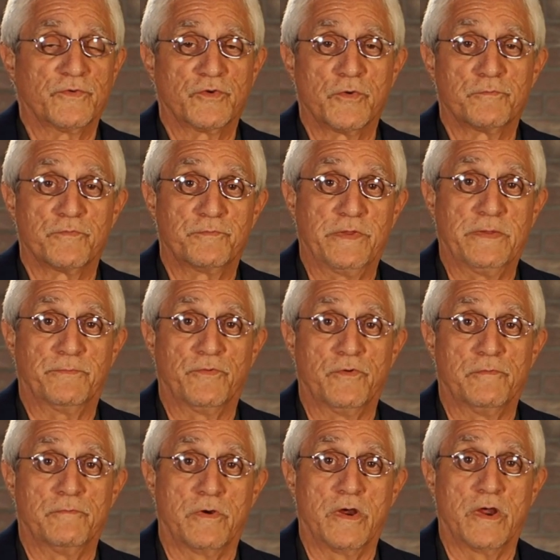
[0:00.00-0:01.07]
group of
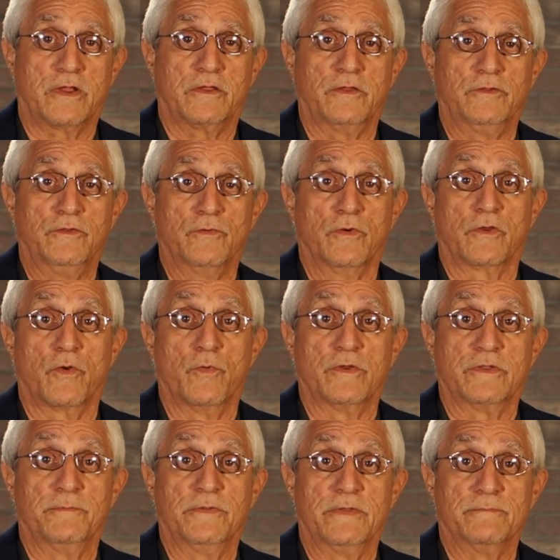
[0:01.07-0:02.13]
people. Mark, you are going
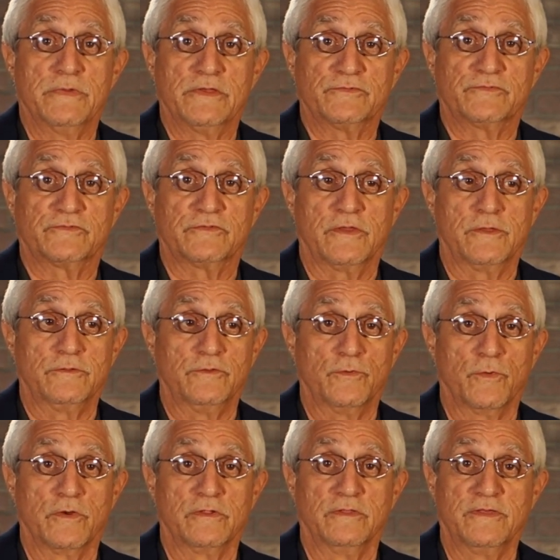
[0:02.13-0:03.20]
to be missed, and
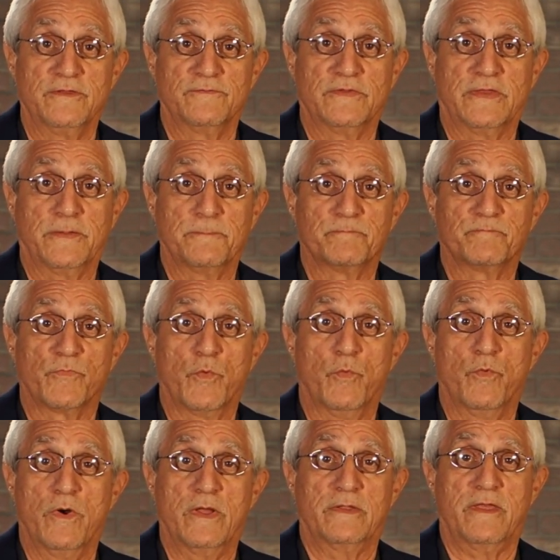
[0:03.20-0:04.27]
you are leaving
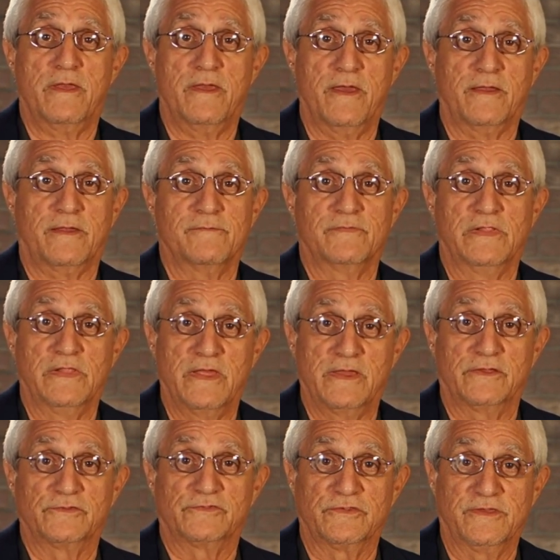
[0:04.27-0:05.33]
one heck of a
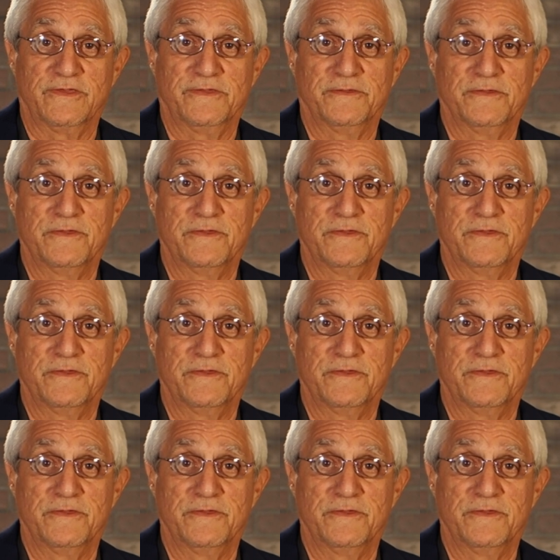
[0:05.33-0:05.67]
legacy